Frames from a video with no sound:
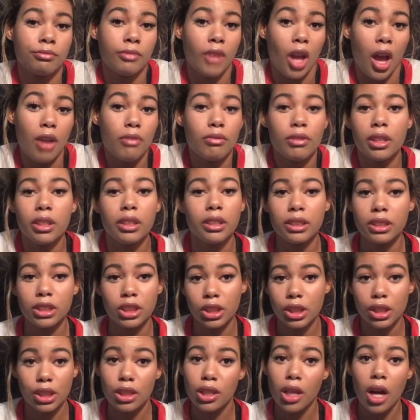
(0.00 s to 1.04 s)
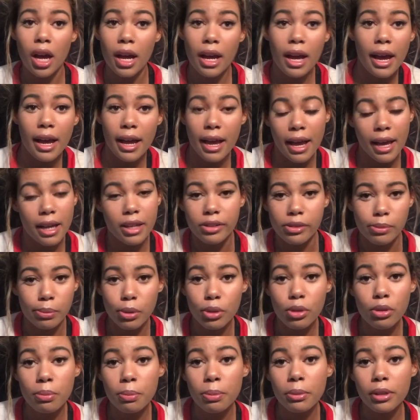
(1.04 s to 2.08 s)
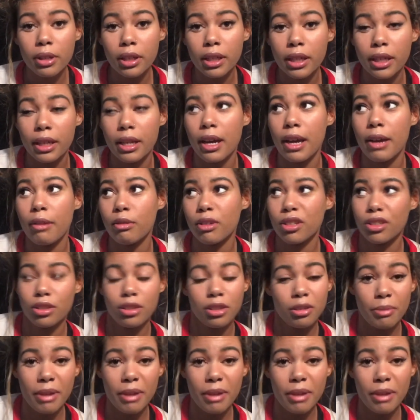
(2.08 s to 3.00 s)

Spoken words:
I really just thought I had to poop. Like, I went to the